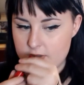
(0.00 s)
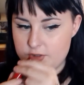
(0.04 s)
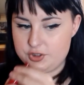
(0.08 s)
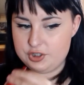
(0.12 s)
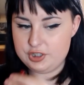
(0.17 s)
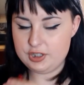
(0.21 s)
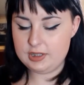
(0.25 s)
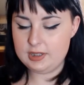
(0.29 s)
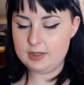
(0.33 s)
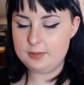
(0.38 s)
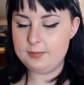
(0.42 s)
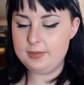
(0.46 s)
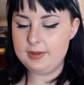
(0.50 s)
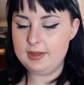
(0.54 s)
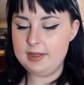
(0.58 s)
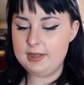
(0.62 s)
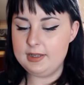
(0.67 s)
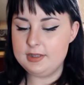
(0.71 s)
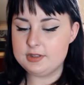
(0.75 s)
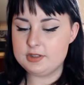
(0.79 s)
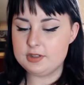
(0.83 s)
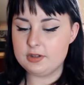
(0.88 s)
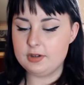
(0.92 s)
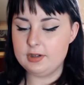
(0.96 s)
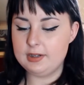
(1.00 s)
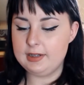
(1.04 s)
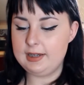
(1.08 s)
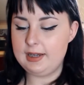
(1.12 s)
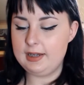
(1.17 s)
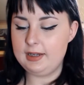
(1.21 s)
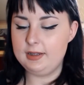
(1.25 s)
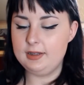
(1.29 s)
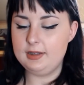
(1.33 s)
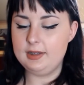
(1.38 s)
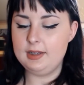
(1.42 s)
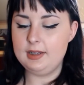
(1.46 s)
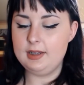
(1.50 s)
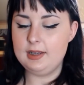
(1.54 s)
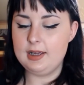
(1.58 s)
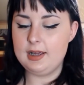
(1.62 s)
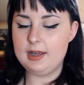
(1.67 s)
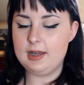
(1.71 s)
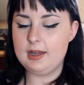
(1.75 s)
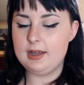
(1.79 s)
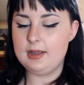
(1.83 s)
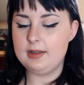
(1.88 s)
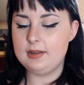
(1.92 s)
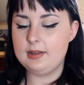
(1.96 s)
jelly beans or candy
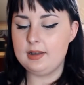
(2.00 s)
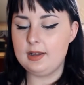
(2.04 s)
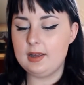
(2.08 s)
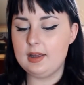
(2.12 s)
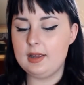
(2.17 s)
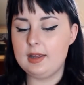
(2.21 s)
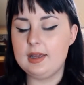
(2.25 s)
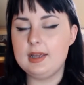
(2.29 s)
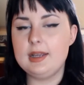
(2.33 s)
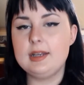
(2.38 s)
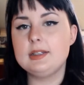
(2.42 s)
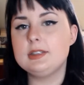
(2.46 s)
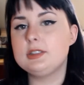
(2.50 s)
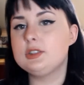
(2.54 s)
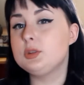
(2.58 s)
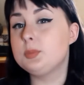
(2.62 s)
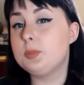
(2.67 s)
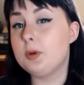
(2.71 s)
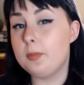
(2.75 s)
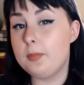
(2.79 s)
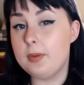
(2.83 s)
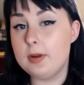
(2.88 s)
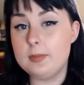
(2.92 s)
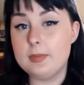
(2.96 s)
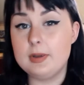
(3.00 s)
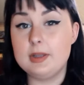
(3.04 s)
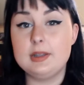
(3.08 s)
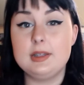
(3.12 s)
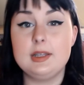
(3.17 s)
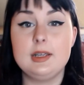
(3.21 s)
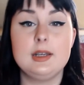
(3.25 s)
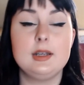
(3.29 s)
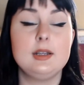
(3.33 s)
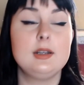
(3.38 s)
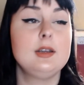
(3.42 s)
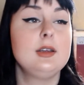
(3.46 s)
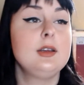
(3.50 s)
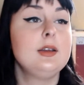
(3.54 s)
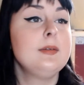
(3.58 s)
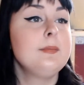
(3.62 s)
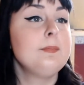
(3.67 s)
and it is super pigmented.